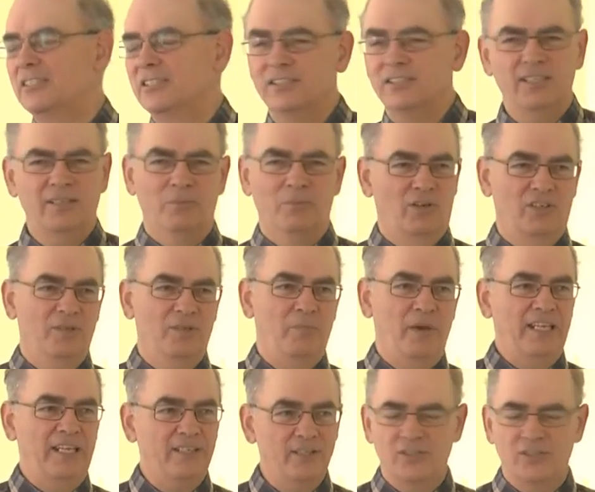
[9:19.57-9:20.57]
It's not a moral
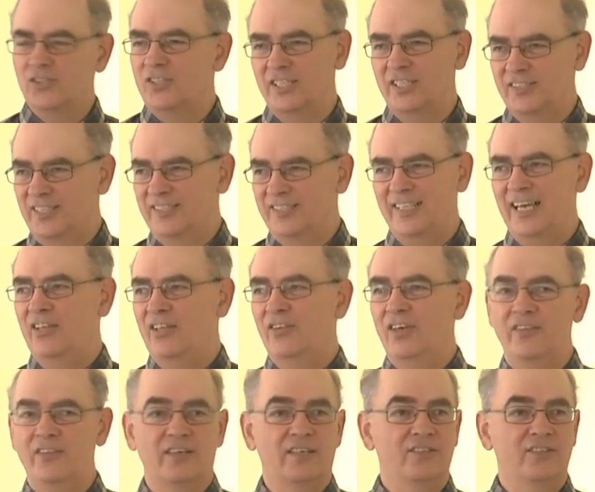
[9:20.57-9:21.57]
debate. God says this, that, or
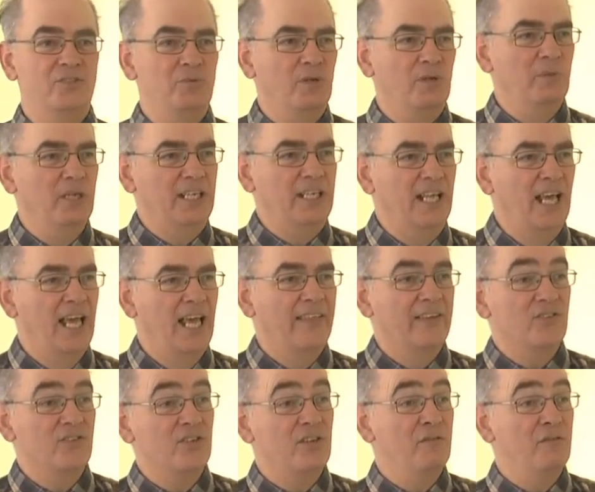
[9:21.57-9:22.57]
the other. Do you see what I mean?
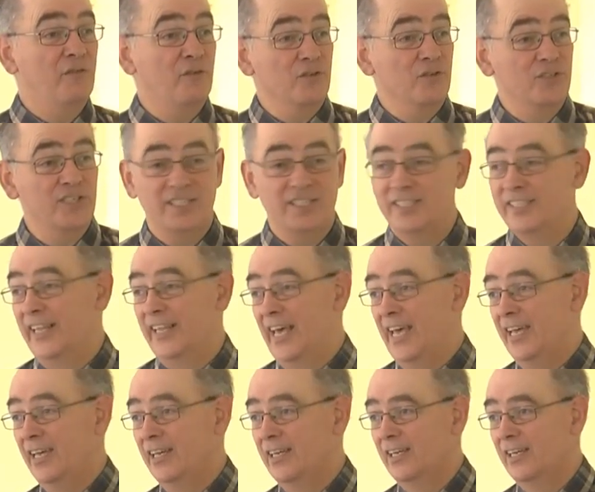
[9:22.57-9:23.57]
There's a difference, isn't there?